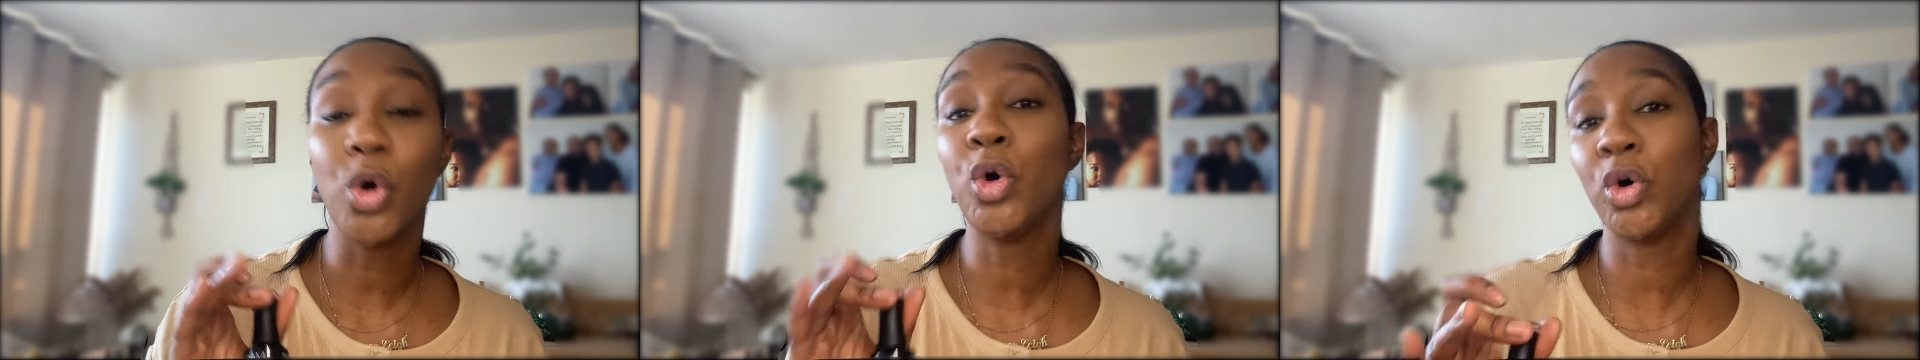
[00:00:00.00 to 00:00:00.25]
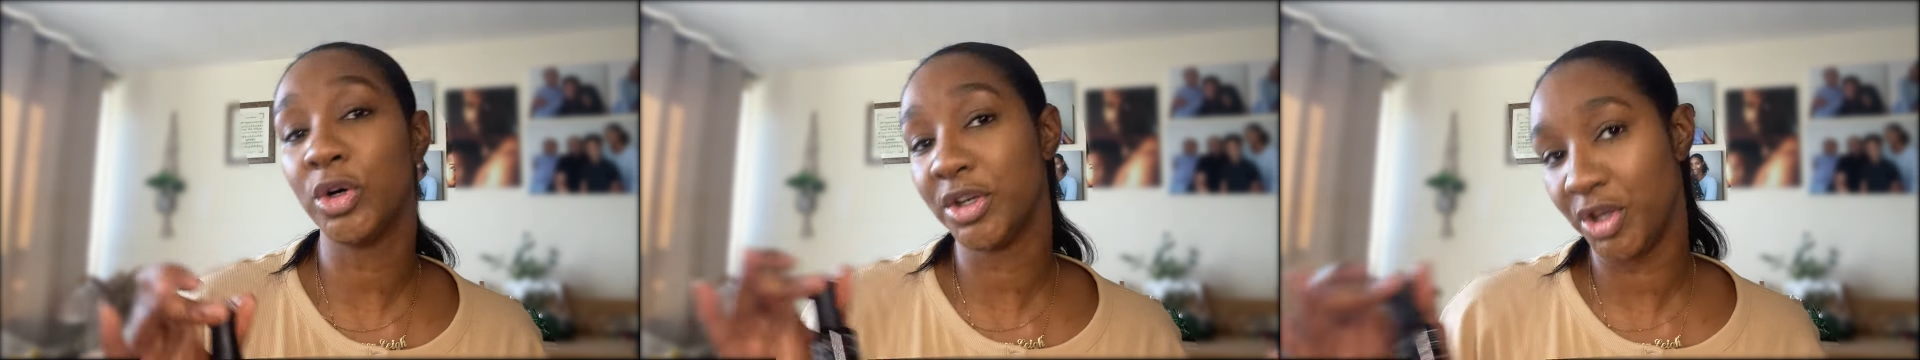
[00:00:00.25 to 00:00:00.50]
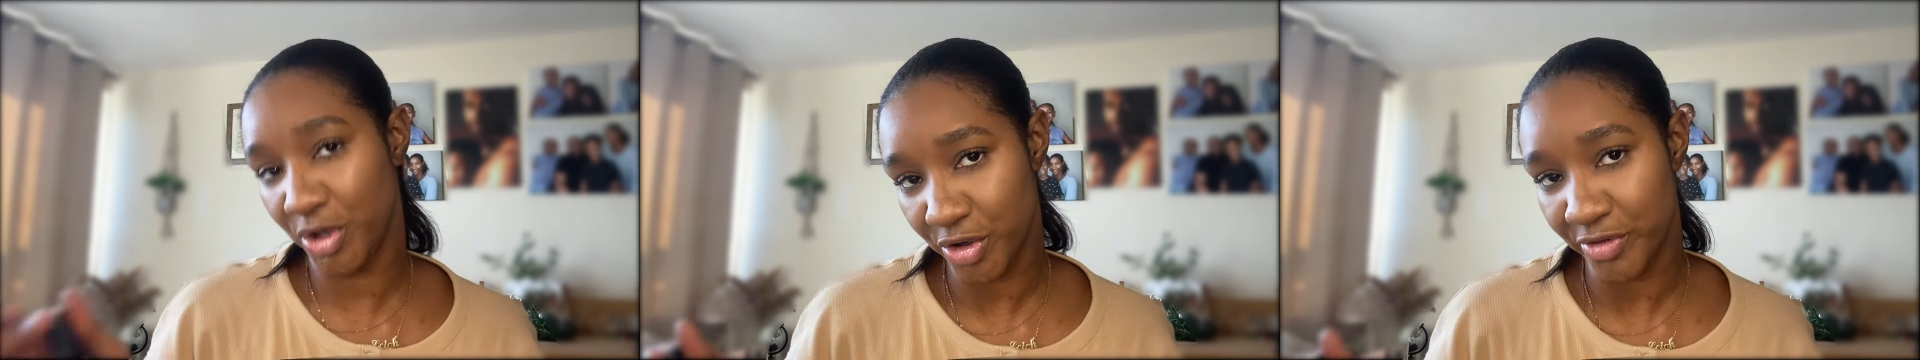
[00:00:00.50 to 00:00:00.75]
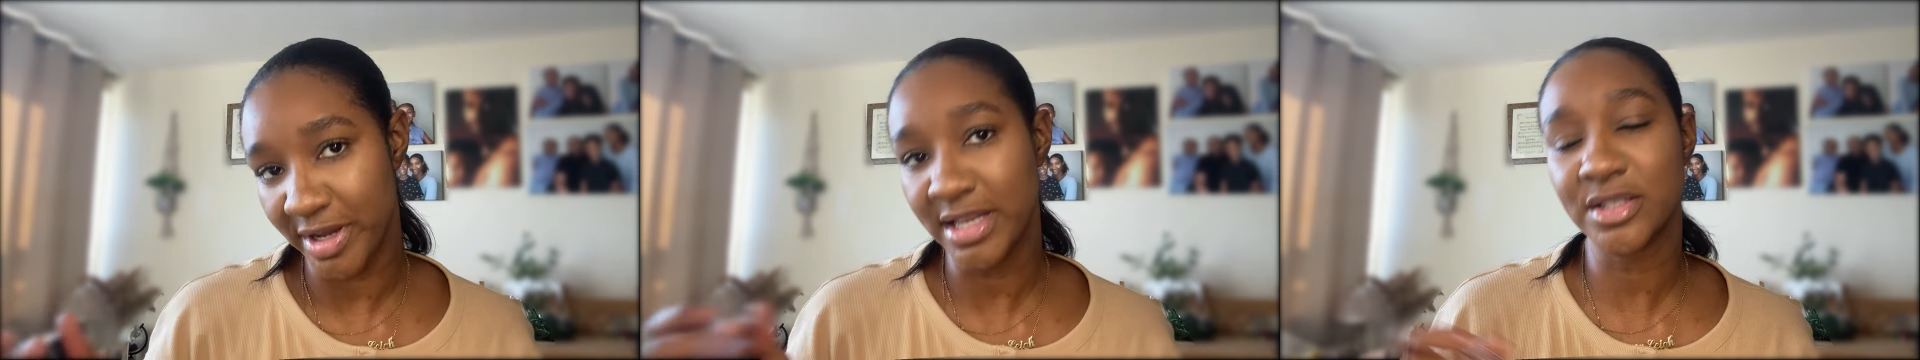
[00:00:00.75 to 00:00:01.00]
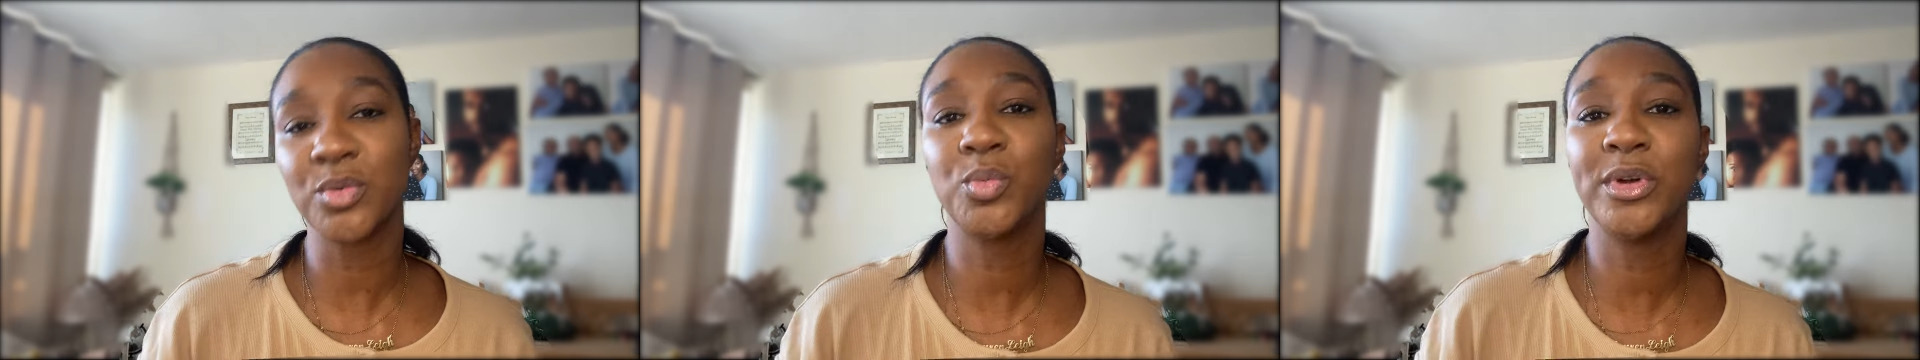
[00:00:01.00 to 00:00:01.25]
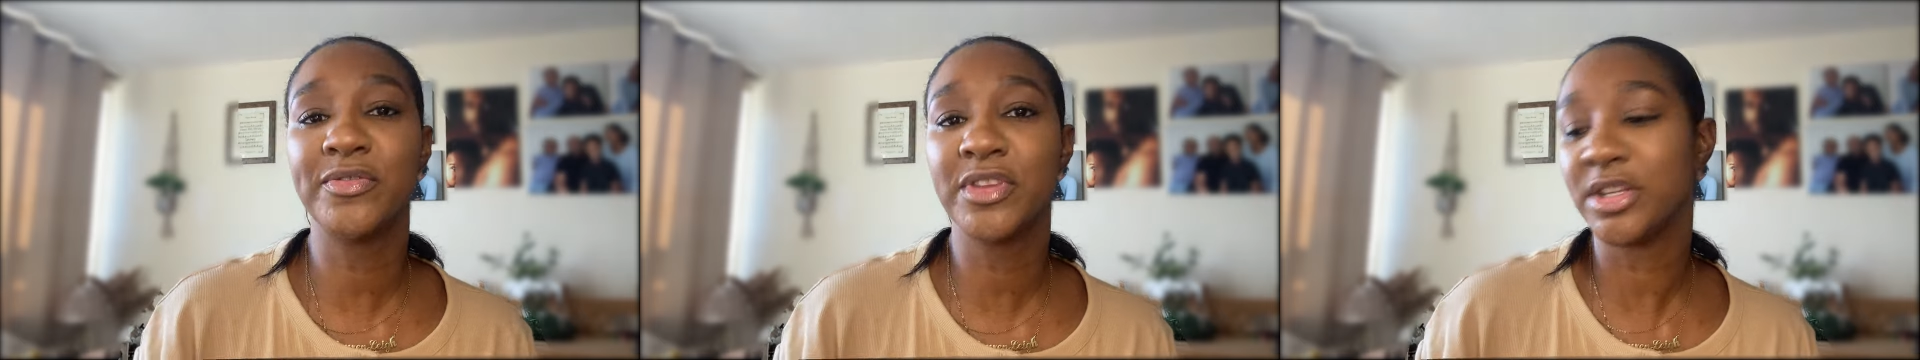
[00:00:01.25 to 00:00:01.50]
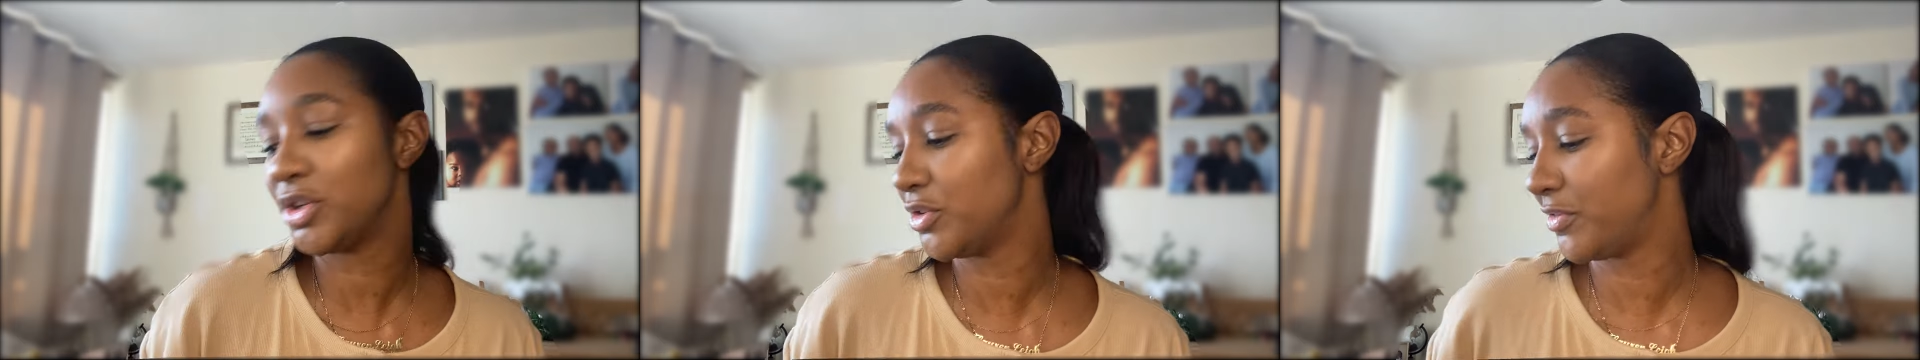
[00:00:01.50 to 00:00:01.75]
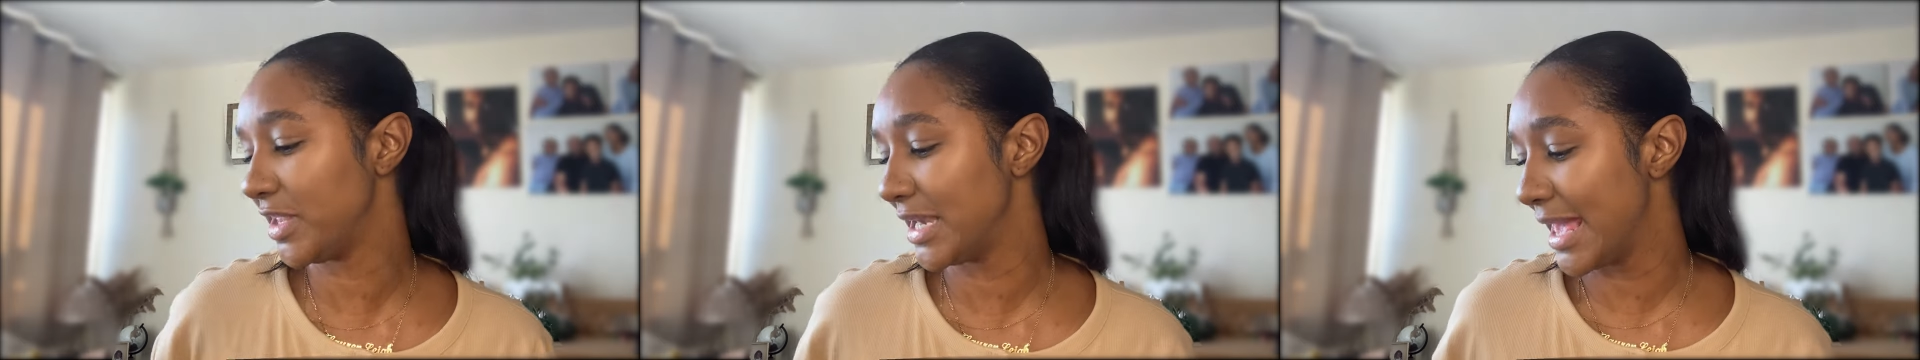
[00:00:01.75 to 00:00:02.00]
or cure it with the
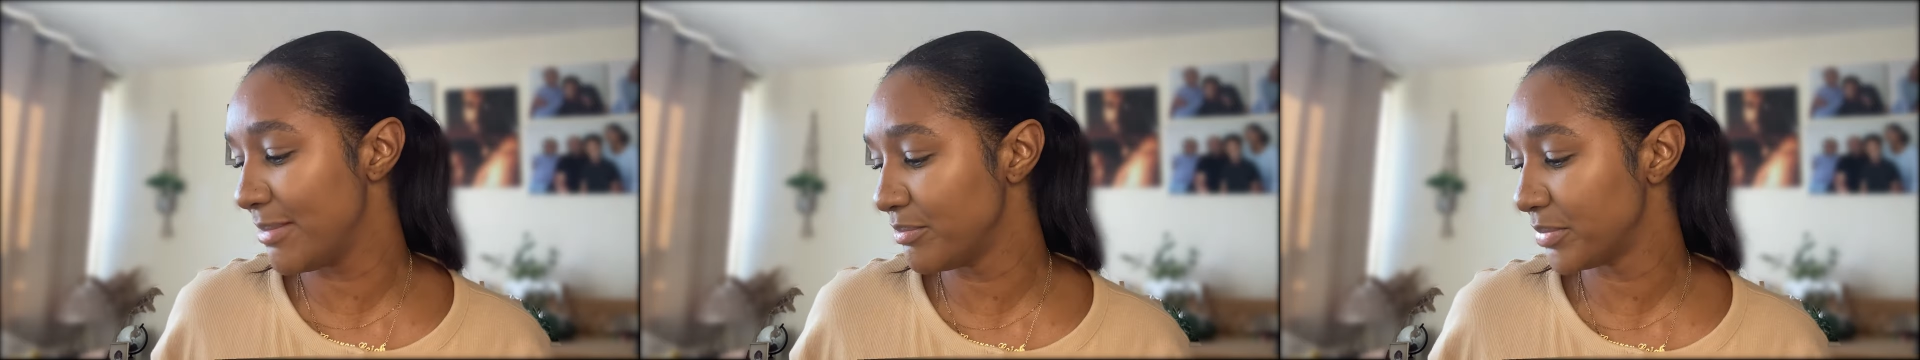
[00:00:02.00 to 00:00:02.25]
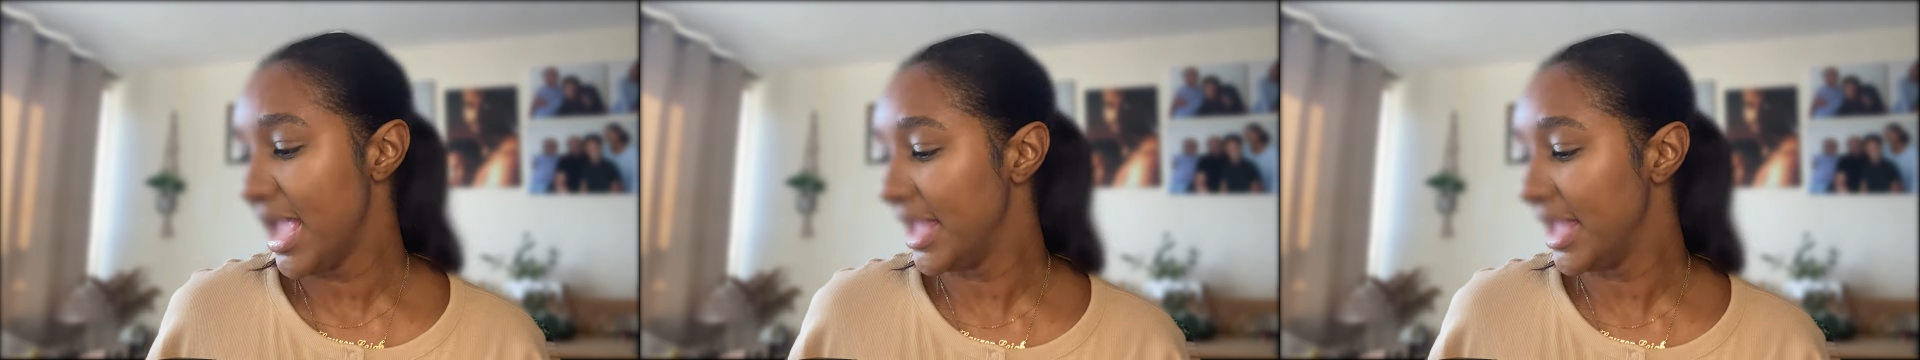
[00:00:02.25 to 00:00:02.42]
UV lamp